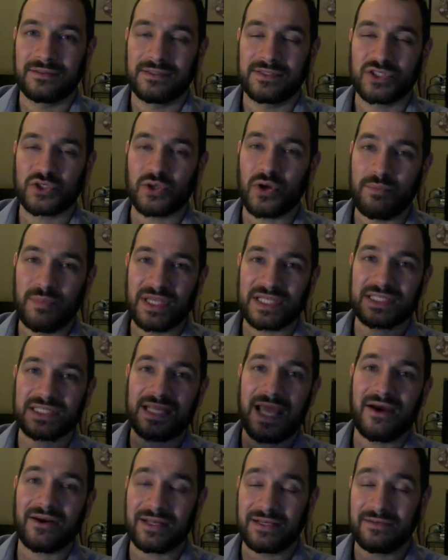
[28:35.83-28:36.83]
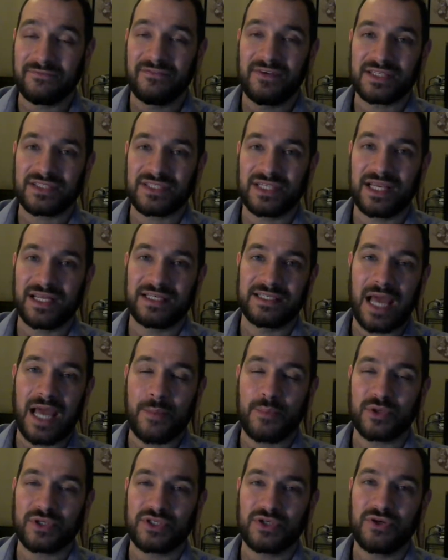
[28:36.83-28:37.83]
So I missed out on investing in an
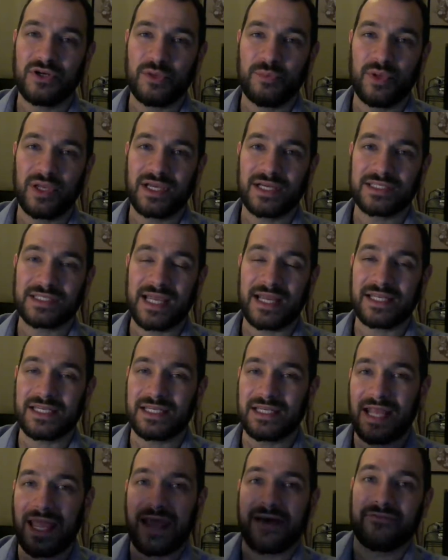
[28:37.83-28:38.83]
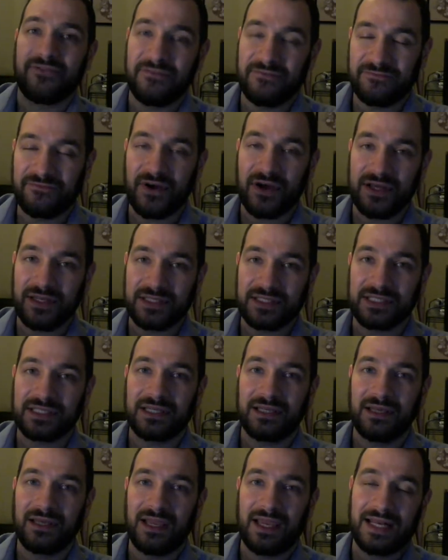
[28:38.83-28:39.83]
opportunity because I didn't have the funds
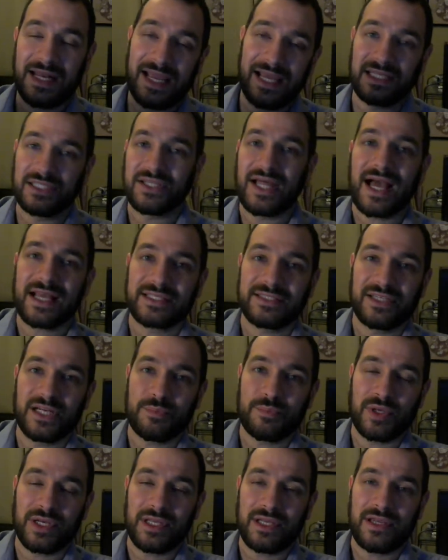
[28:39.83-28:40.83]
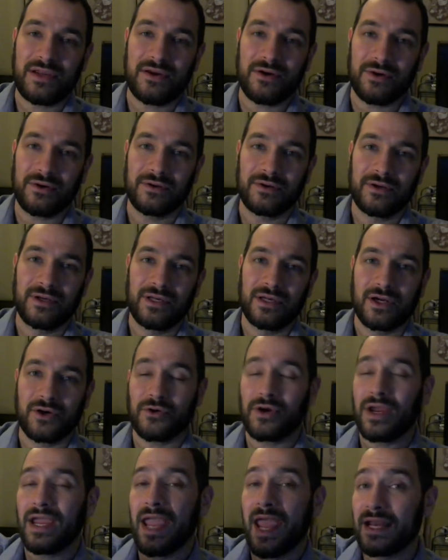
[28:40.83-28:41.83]
and I had locked it up in here,
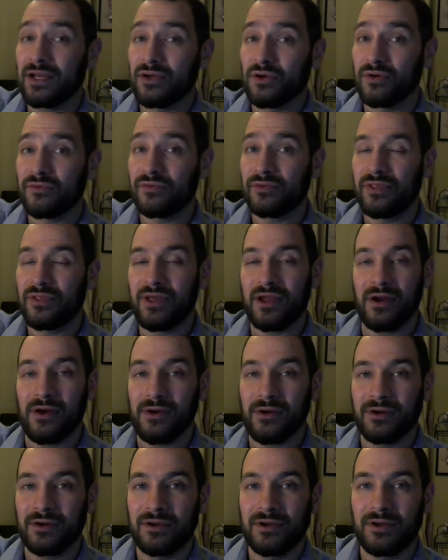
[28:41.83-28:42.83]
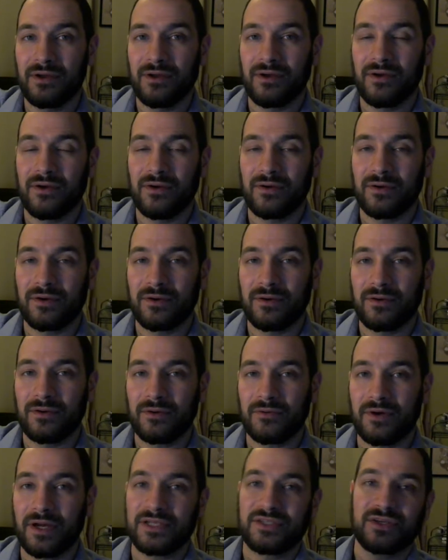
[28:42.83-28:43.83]
or I had it over there,
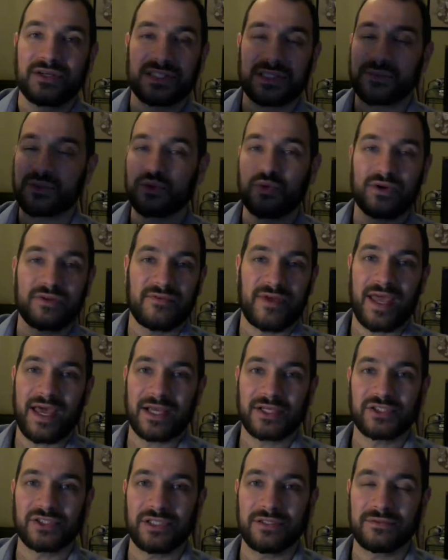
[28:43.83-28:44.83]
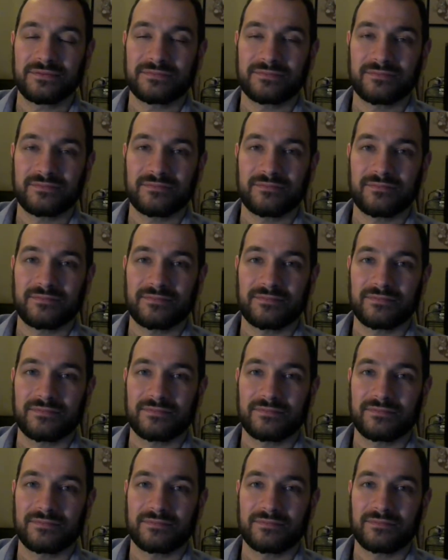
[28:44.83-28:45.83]
or I took some sort of action.
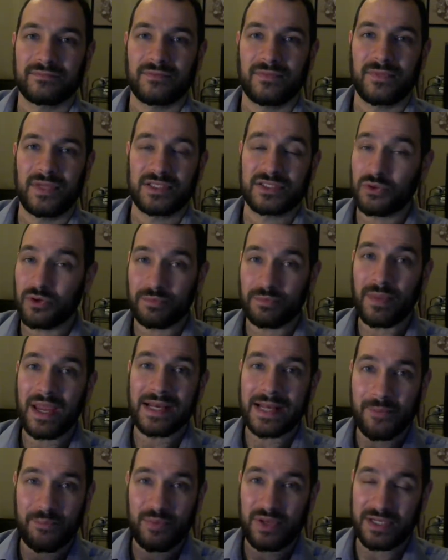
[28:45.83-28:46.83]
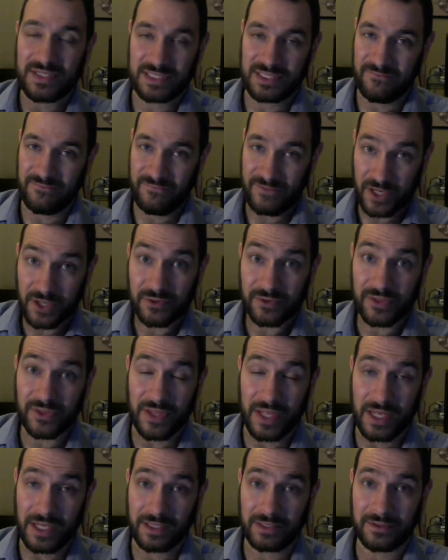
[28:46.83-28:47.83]
So it may not be a severe
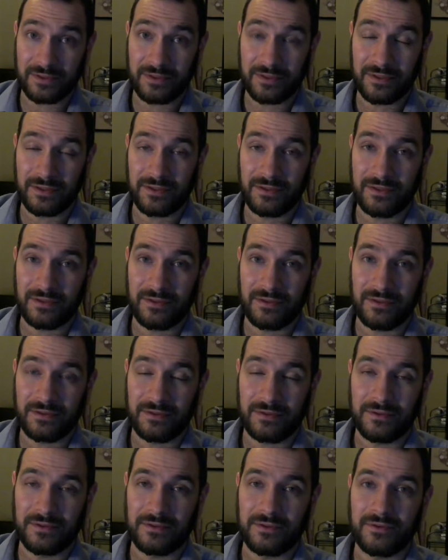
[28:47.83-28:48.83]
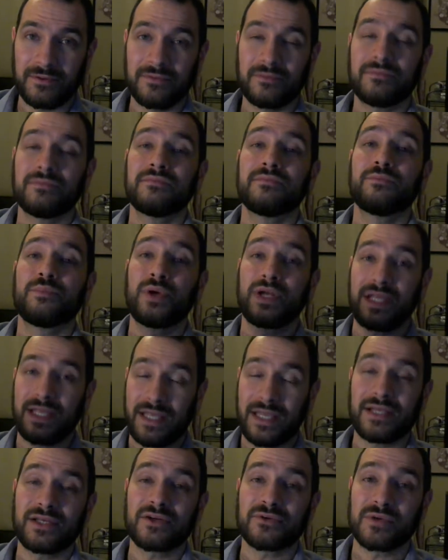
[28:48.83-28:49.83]
thing, but
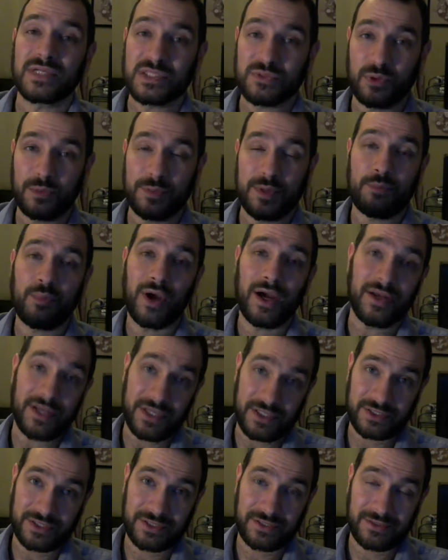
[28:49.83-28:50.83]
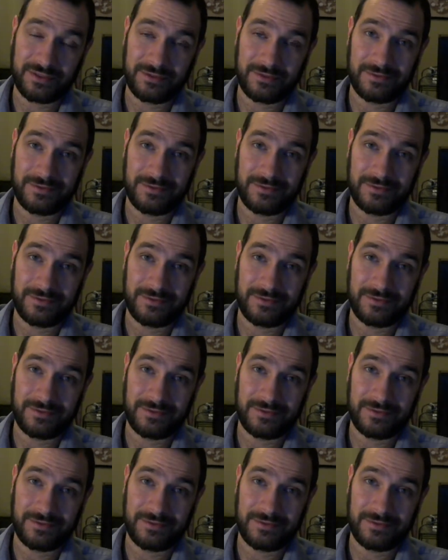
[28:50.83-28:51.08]
ignorance will be punished.